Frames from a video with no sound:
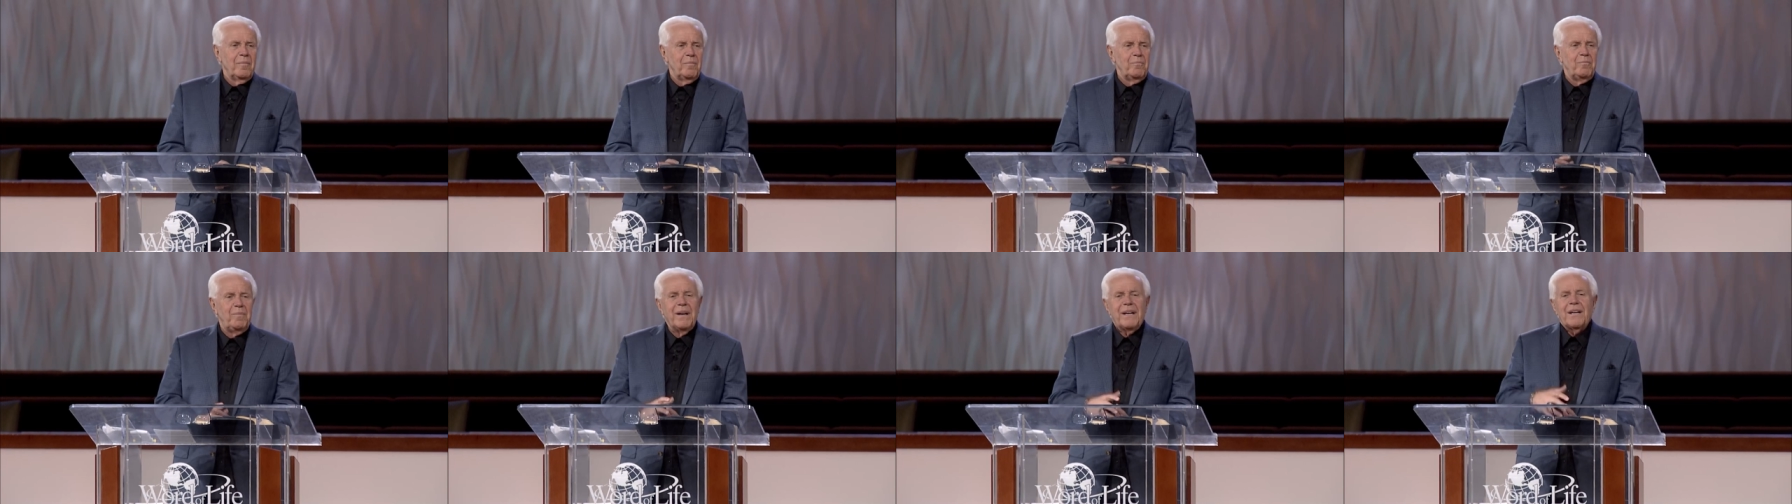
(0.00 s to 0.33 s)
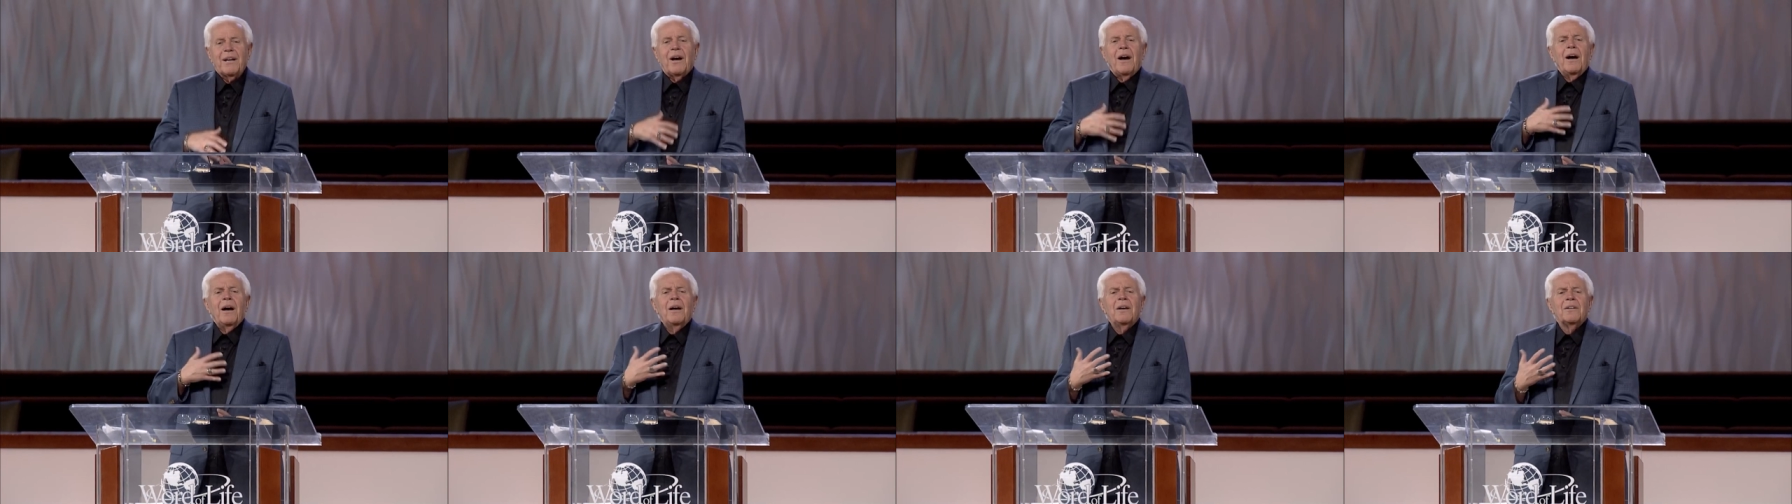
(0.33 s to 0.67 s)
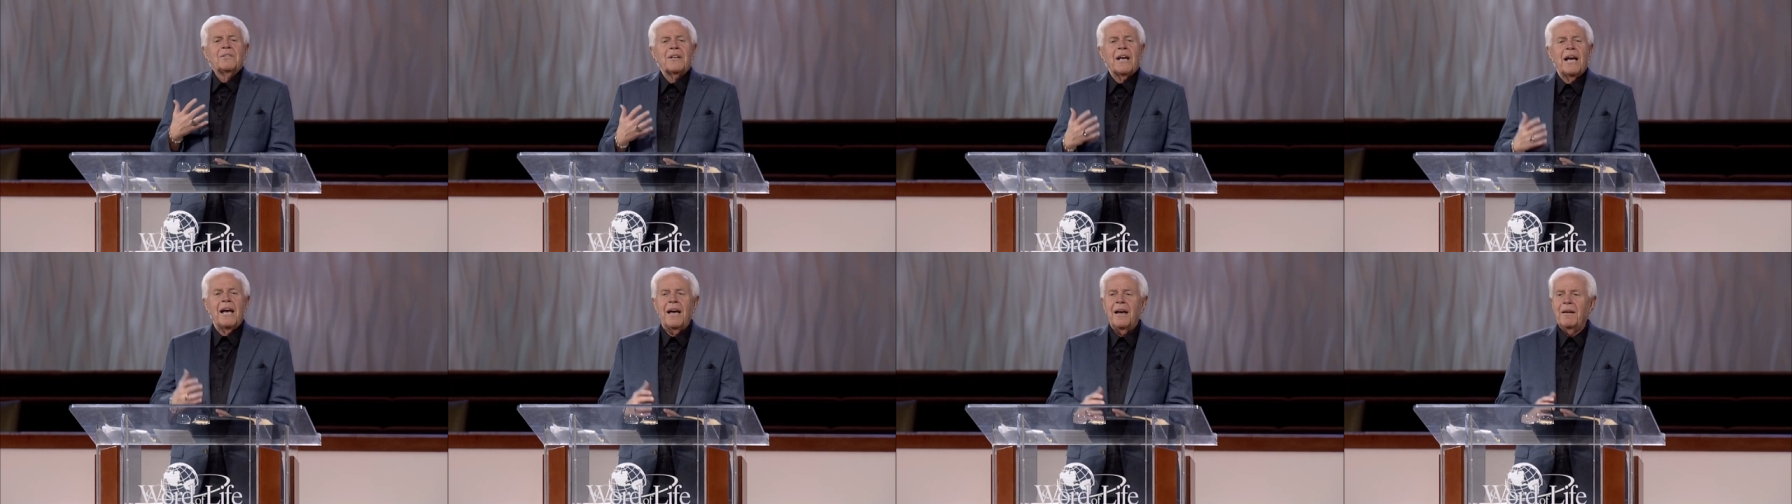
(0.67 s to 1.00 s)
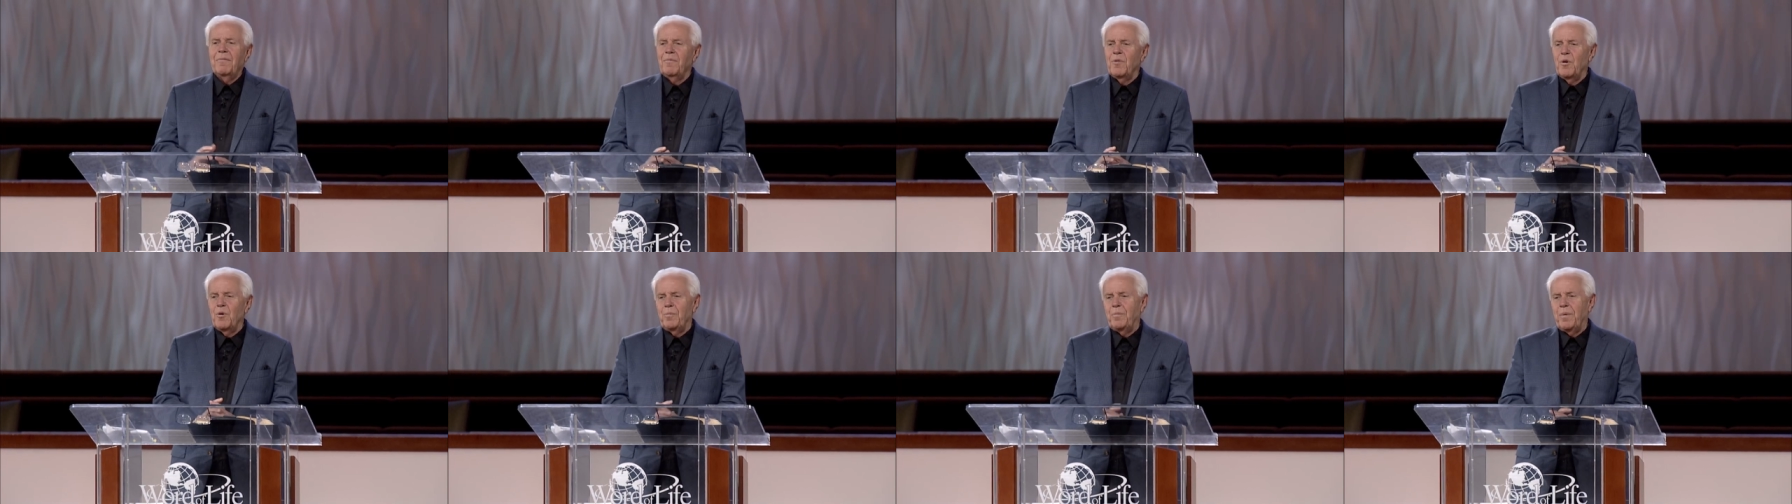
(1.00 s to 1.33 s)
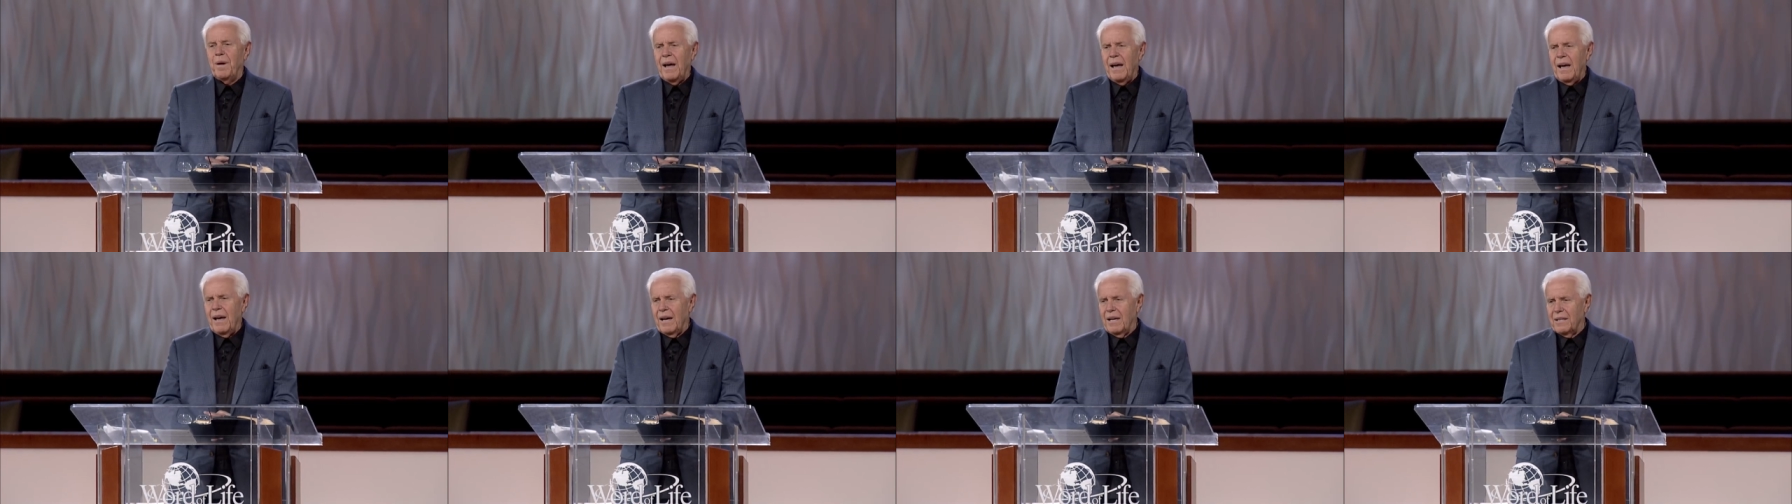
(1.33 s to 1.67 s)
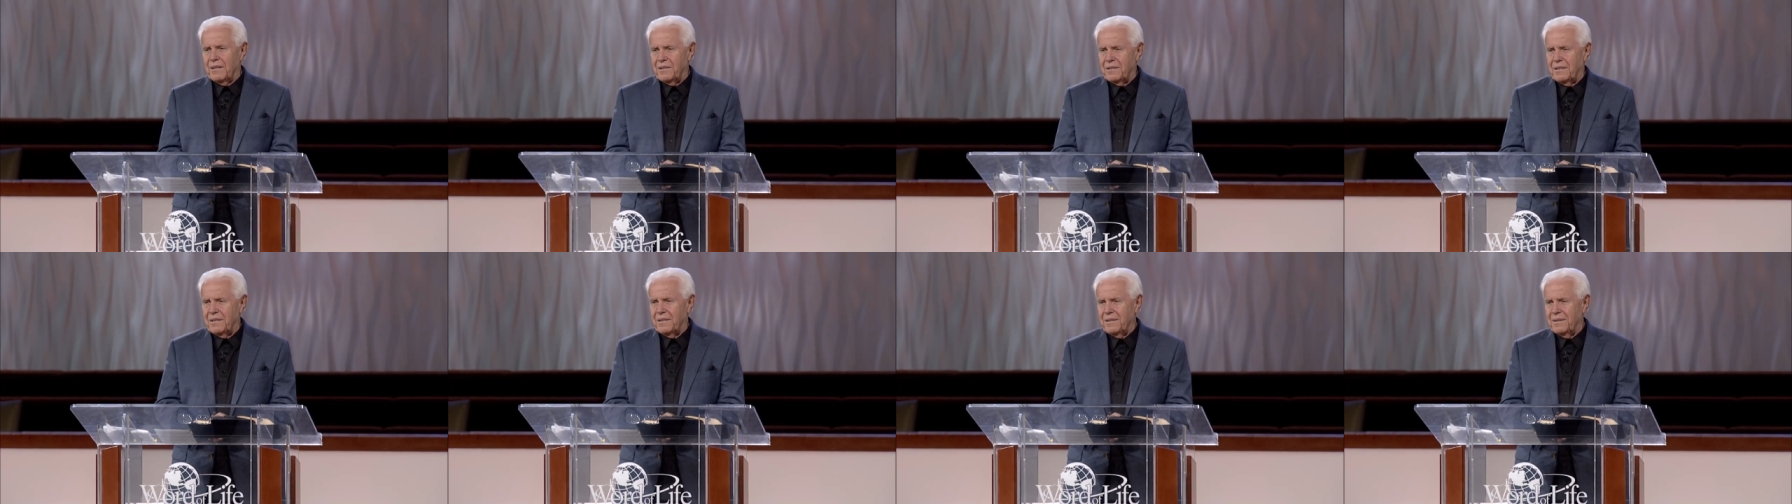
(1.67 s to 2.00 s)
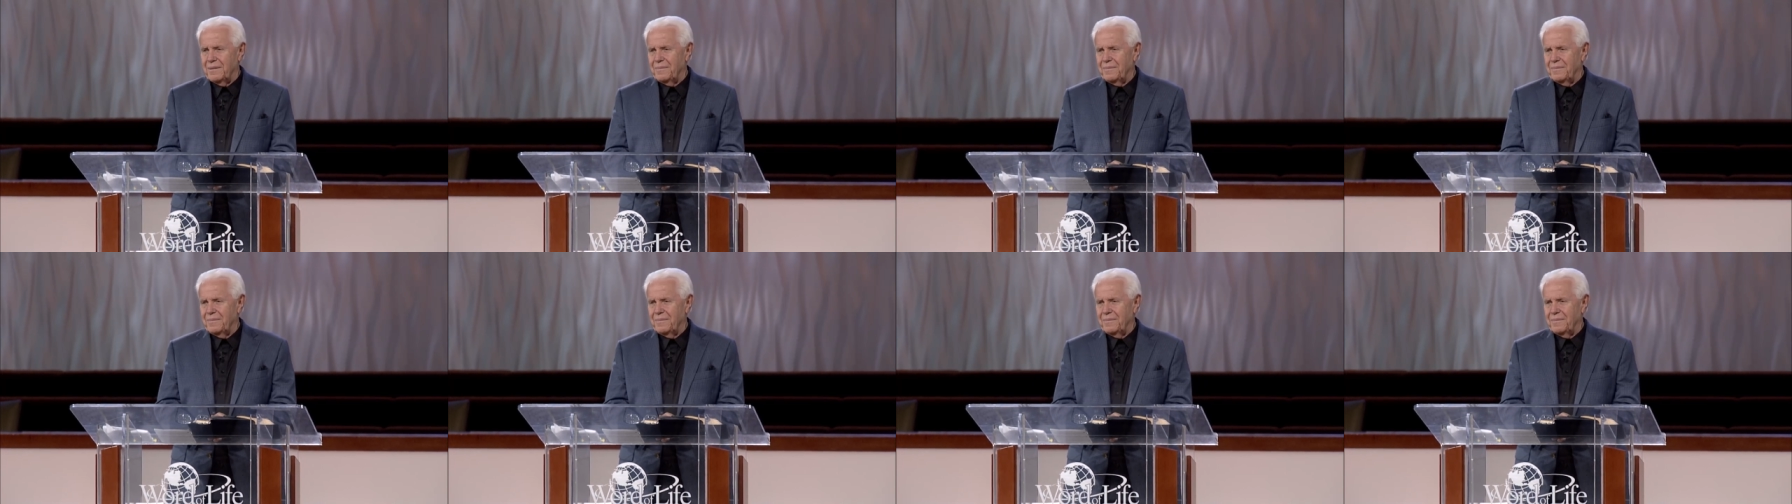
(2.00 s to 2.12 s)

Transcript: Because I have no past.